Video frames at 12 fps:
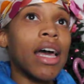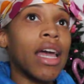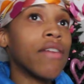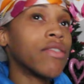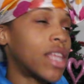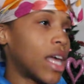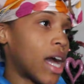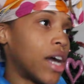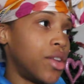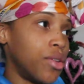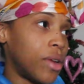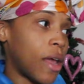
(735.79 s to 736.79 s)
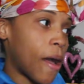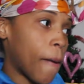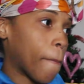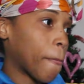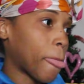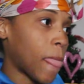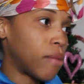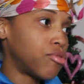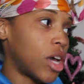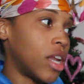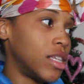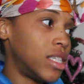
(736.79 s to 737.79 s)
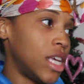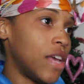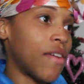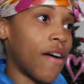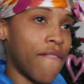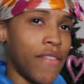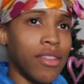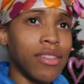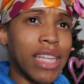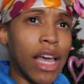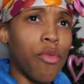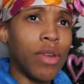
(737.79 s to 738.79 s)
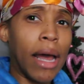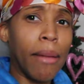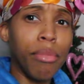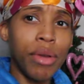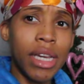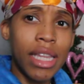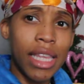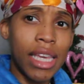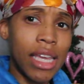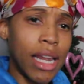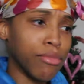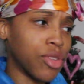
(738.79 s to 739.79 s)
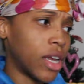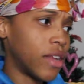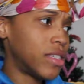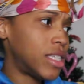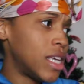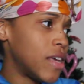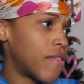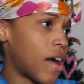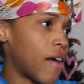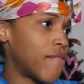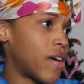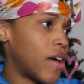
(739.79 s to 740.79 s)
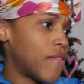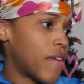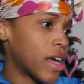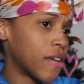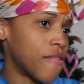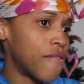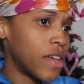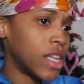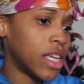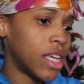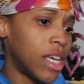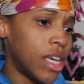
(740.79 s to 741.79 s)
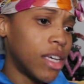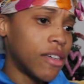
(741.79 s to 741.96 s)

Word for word: Like everything I do now, I'm trying to see if I feel it. It's like when I breathe in, I'm trying to see if I if I, if I can feel it.